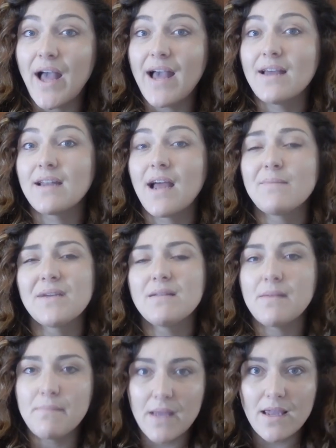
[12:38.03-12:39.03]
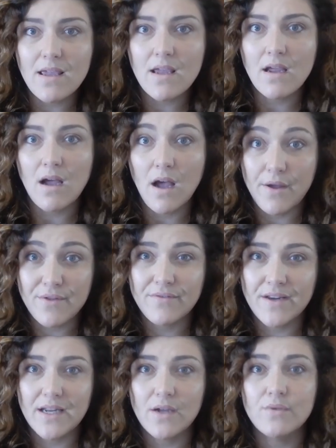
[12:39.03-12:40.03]
and I'm going to be making other
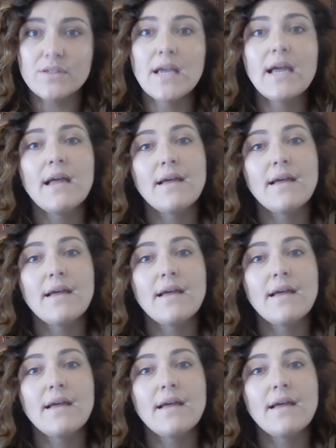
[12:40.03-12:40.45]
videos